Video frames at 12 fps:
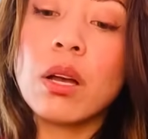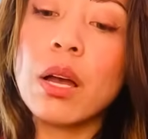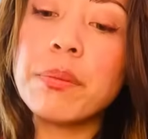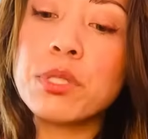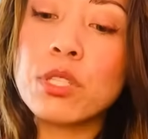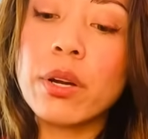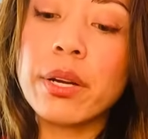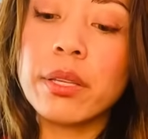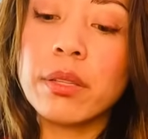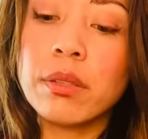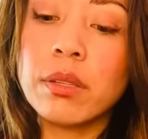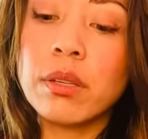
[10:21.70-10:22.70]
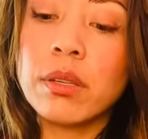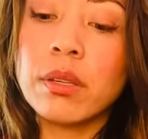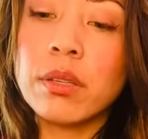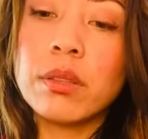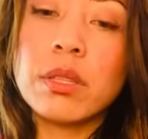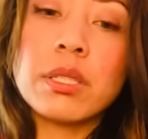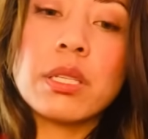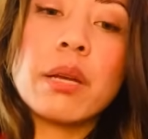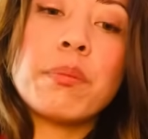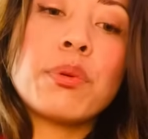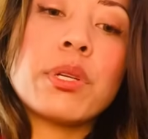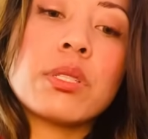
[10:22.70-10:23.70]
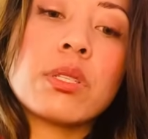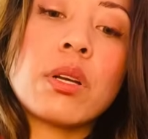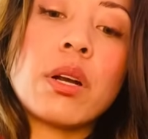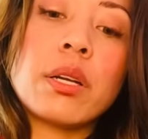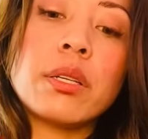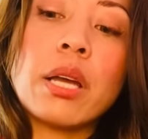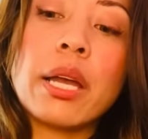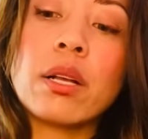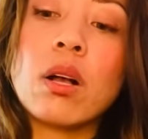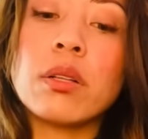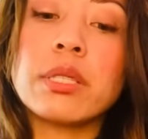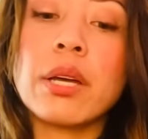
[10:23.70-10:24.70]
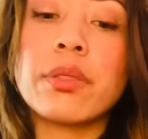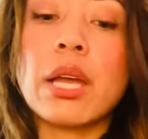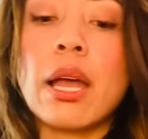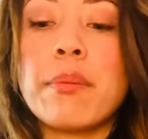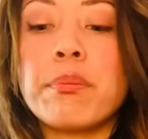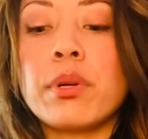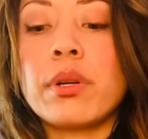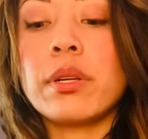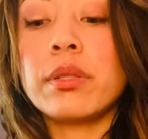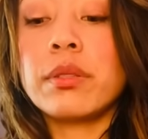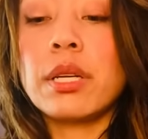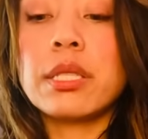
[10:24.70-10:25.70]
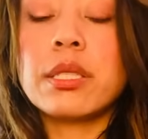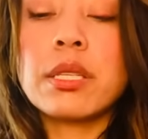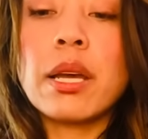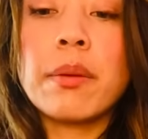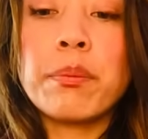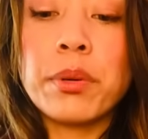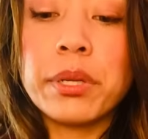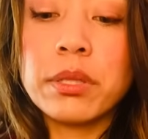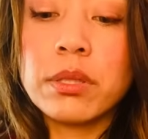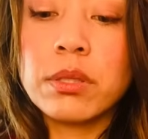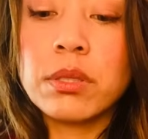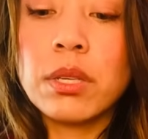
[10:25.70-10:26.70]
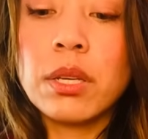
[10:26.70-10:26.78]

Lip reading: I'm sorry, the Temperance card. I called out the Emperor. It's Temperance.